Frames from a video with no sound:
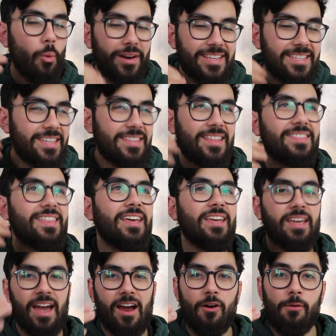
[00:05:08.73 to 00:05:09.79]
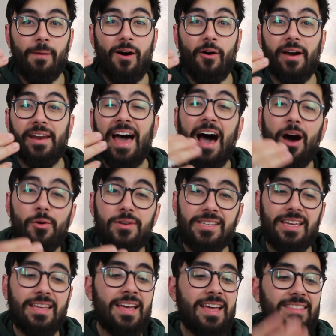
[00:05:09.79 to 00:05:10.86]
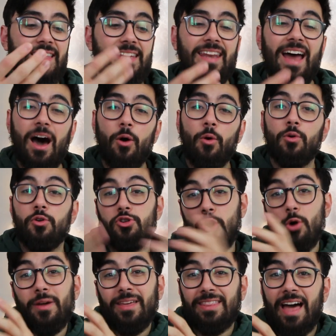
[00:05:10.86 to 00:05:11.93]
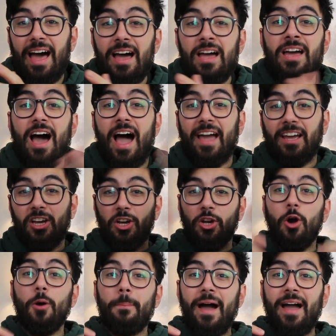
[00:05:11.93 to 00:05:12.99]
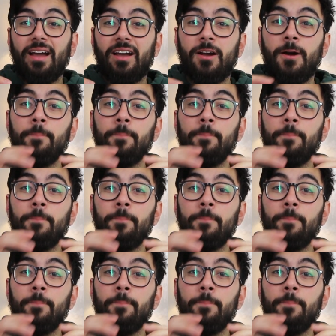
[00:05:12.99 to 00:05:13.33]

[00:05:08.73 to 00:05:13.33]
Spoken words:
what is it that they care about, and how is it that now, knowing that, I can go back,